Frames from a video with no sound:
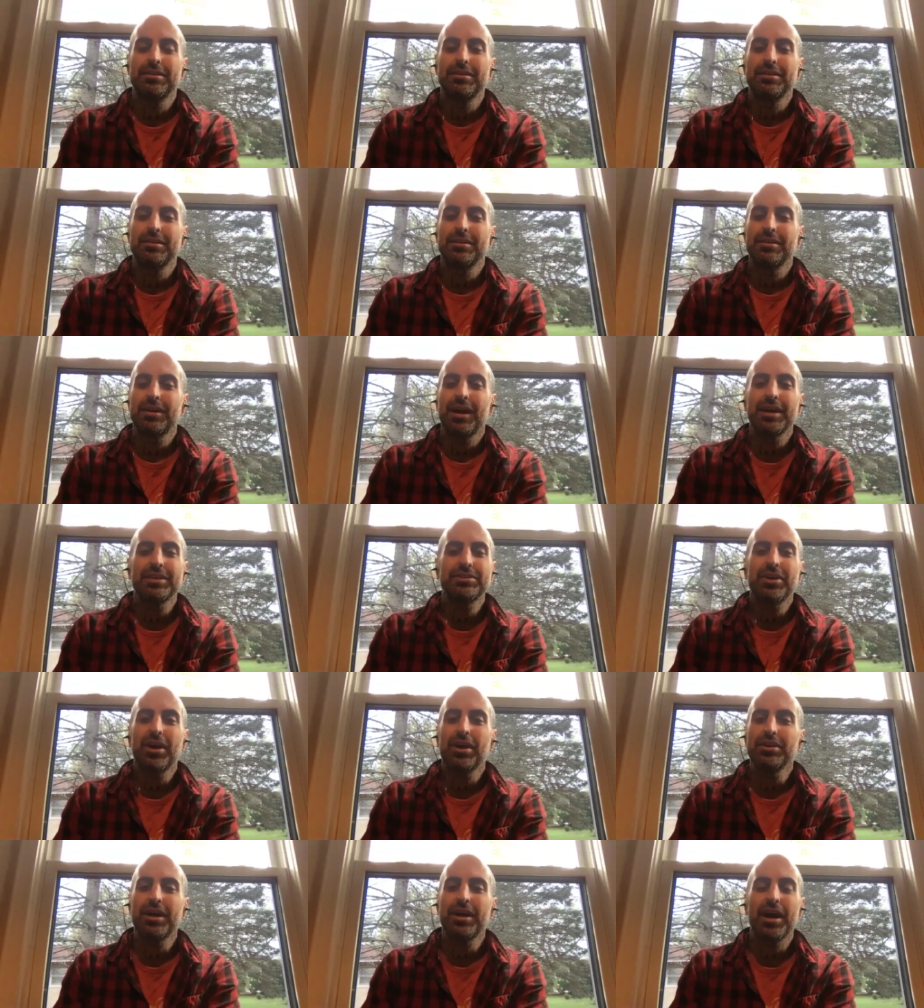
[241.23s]
I
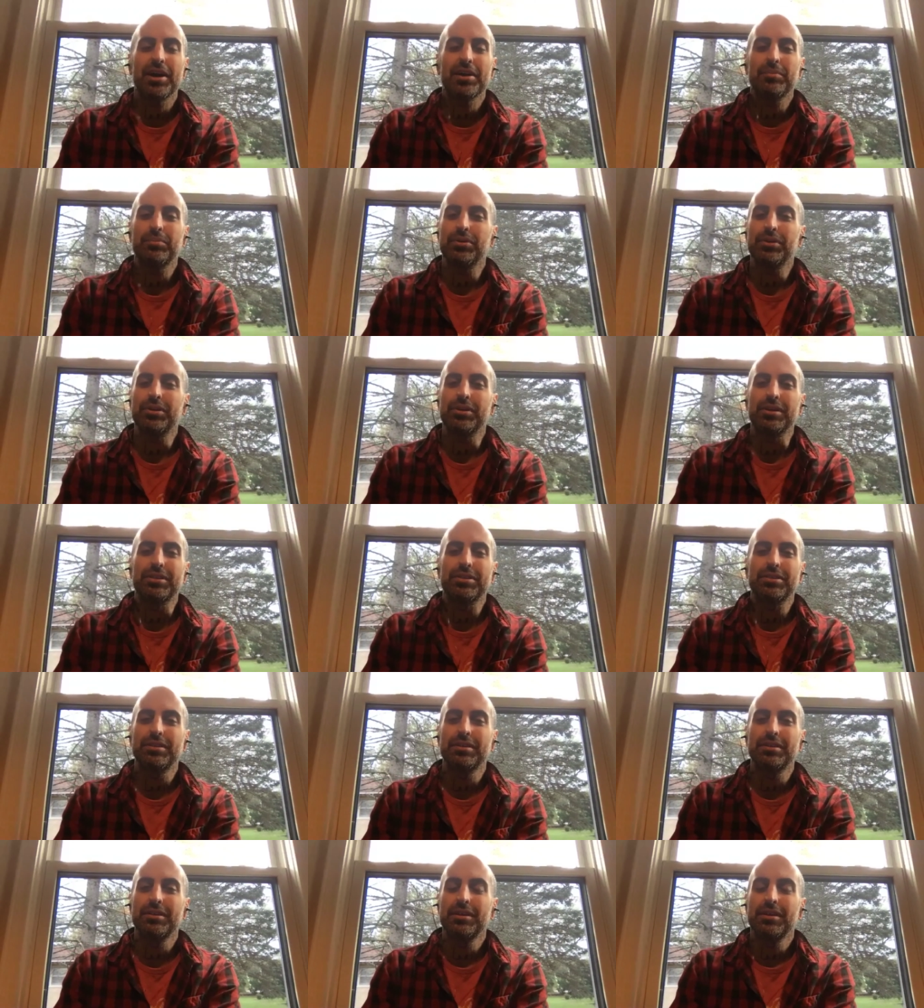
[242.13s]
taught you how to breathe.
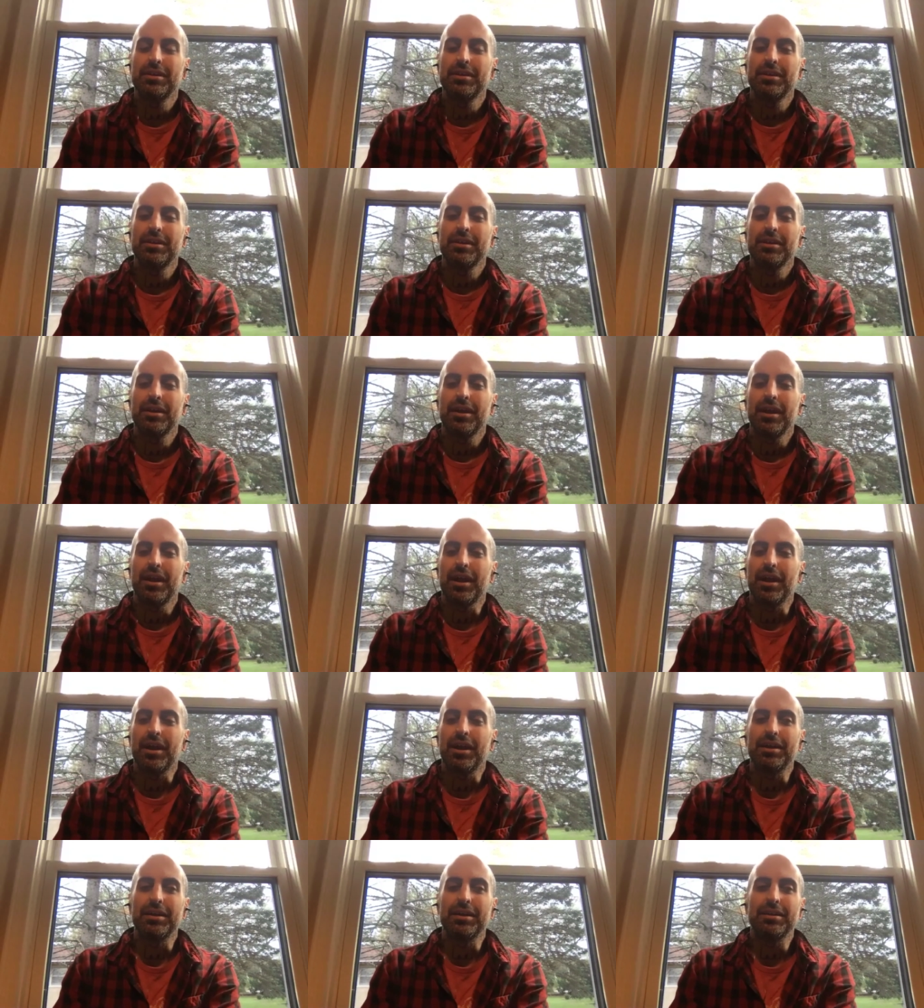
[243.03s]

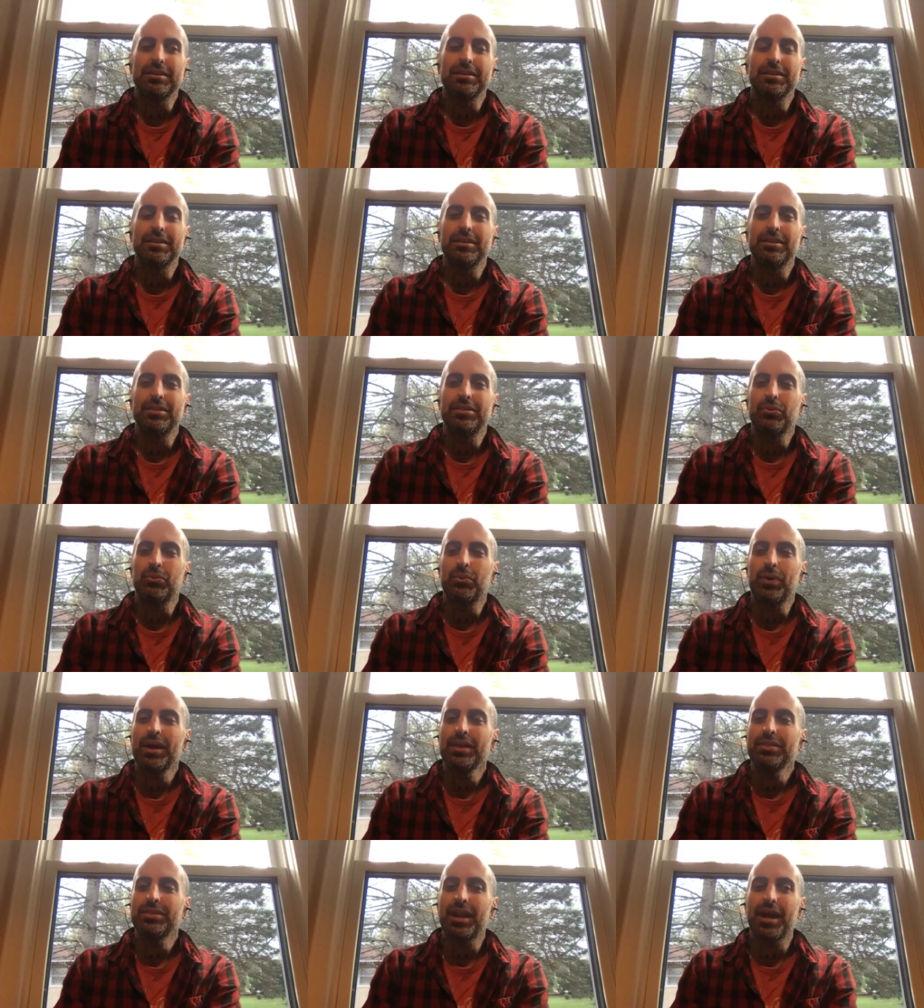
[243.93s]
And the
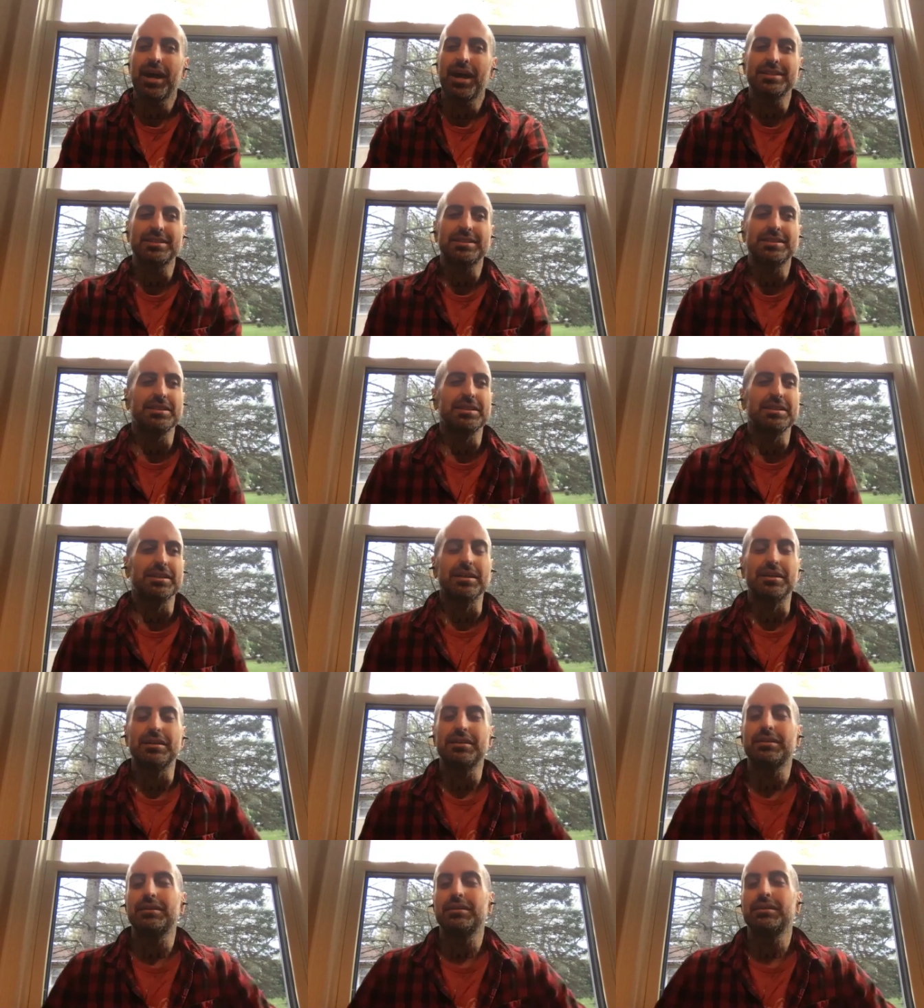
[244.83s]
way that I see it
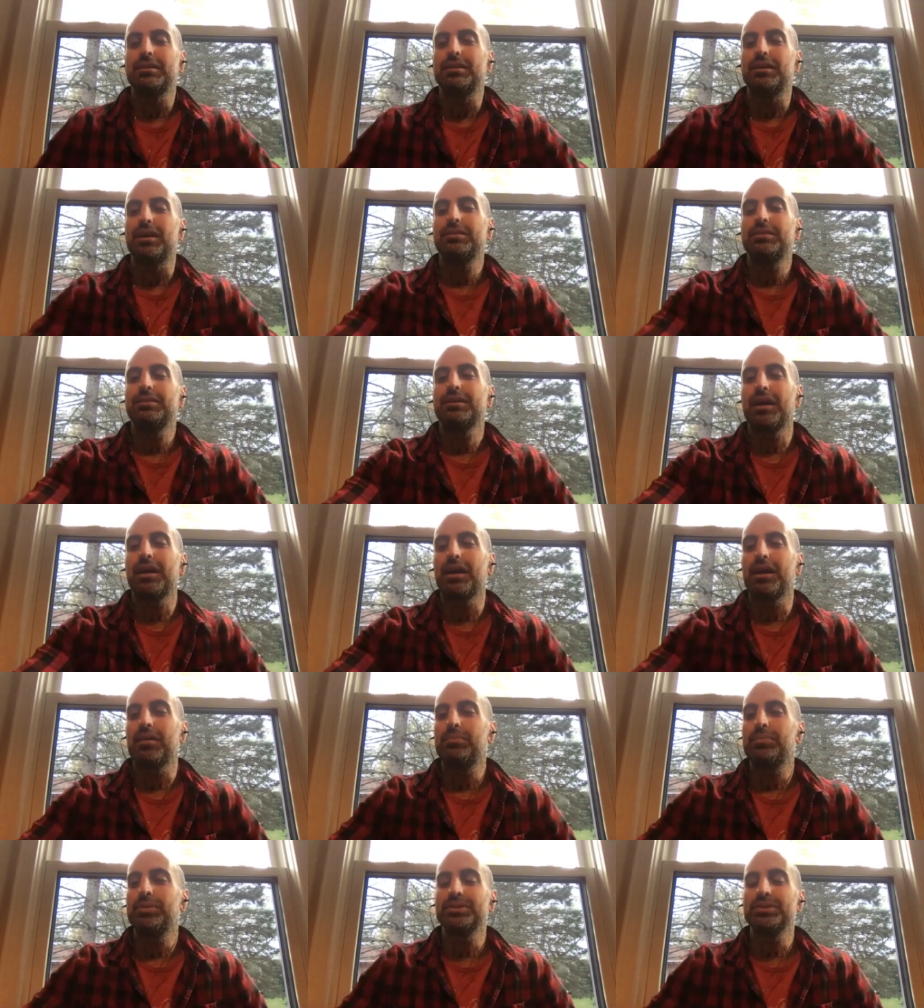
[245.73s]
here, I think I got a piece of